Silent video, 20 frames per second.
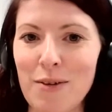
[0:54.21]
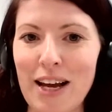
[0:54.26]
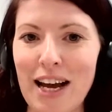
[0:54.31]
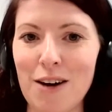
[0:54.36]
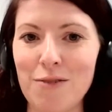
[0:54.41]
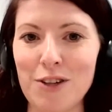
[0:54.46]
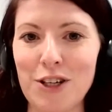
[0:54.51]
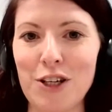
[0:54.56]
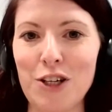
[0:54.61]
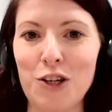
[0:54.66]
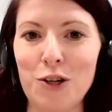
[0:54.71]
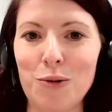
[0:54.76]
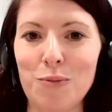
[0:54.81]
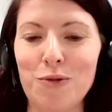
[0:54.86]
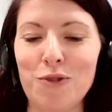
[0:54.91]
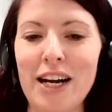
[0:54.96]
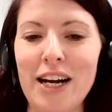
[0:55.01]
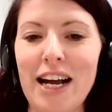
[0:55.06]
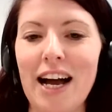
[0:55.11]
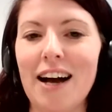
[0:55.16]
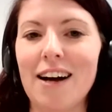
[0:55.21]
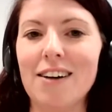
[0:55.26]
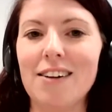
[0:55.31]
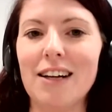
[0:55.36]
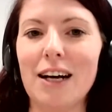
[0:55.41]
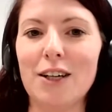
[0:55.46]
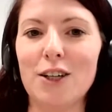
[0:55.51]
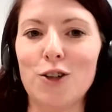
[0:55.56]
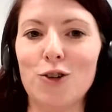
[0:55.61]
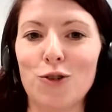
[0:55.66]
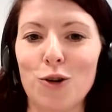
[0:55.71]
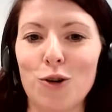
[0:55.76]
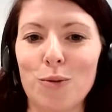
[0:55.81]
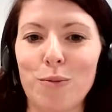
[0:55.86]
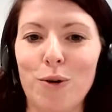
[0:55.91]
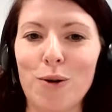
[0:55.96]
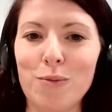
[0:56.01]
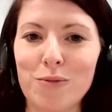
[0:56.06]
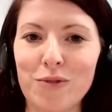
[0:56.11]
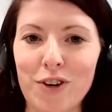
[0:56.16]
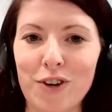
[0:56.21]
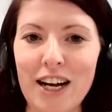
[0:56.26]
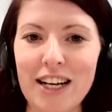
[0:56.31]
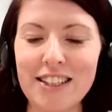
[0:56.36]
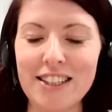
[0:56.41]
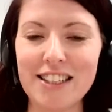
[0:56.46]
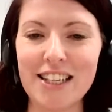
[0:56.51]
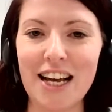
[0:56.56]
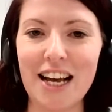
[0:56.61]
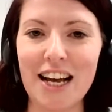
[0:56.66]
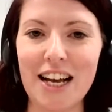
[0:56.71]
We have Anoop Rehal and Laura Pomfret.